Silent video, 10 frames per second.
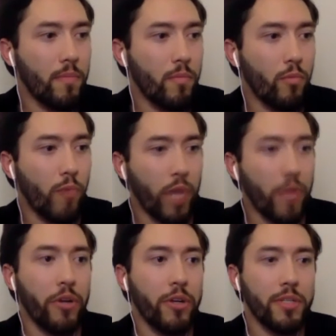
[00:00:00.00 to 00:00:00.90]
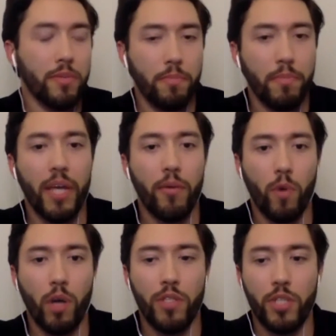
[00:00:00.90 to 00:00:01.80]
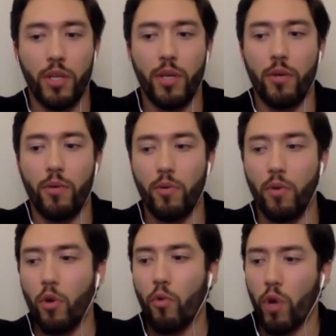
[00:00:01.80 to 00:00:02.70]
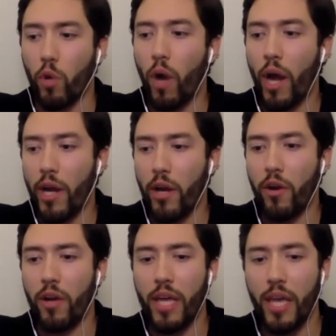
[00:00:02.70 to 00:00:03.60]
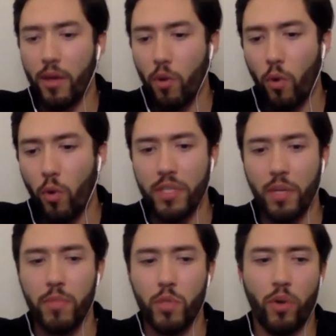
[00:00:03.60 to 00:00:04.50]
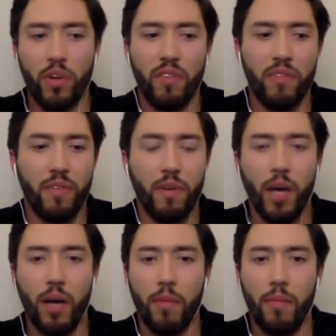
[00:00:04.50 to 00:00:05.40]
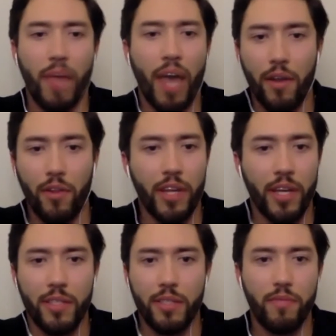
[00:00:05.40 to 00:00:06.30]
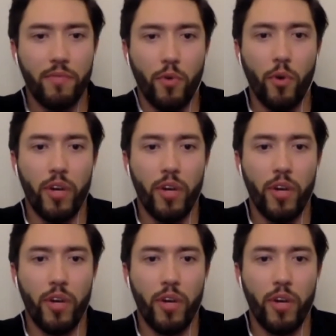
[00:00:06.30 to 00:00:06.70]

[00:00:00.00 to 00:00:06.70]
regulators might want to require it or some sort of analytics for each